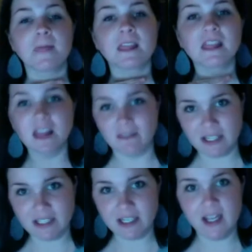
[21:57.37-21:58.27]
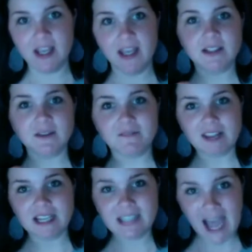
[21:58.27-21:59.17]
love it. It is
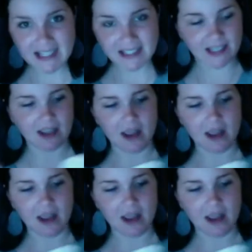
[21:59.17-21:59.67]
fantastic.